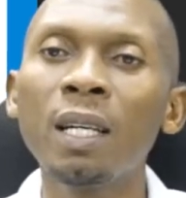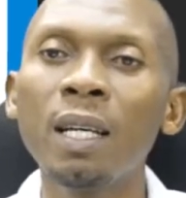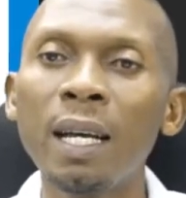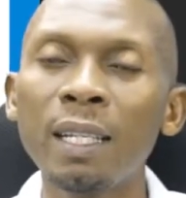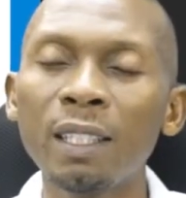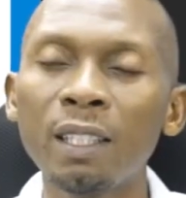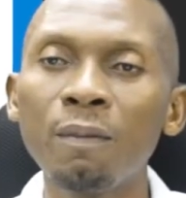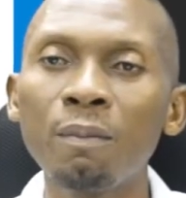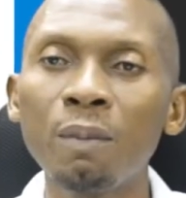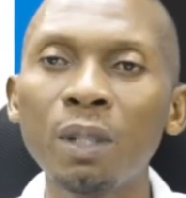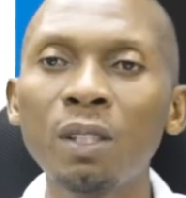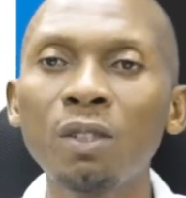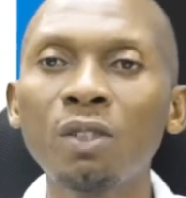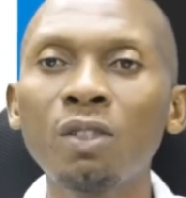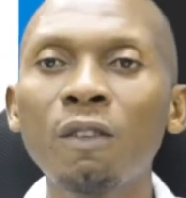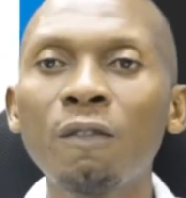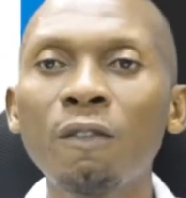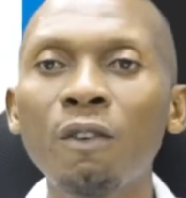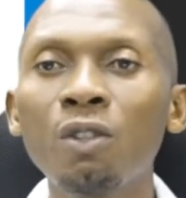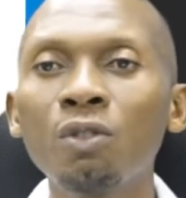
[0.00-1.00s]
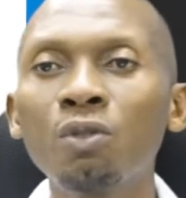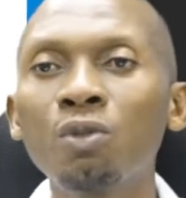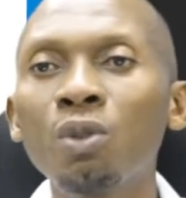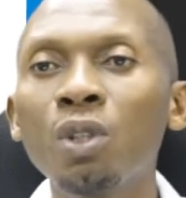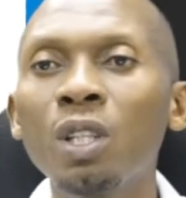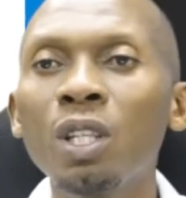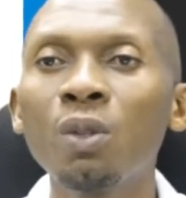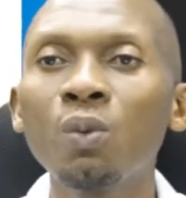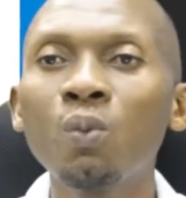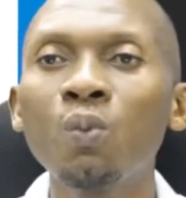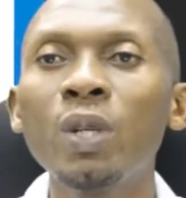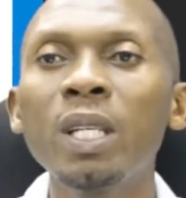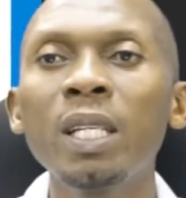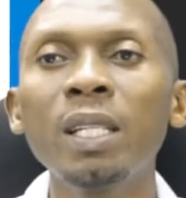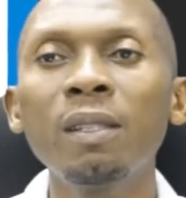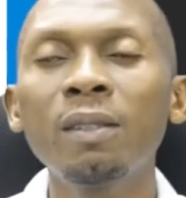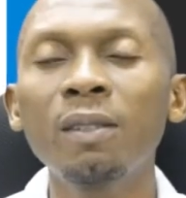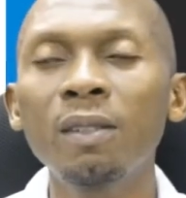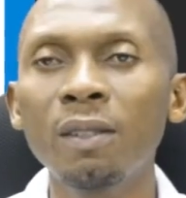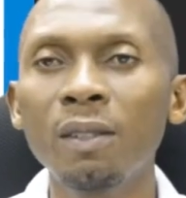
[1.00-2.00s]
as a means of controlling
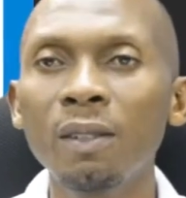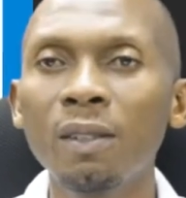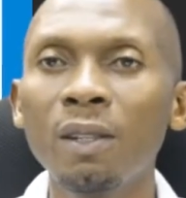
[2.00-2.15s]
weeds.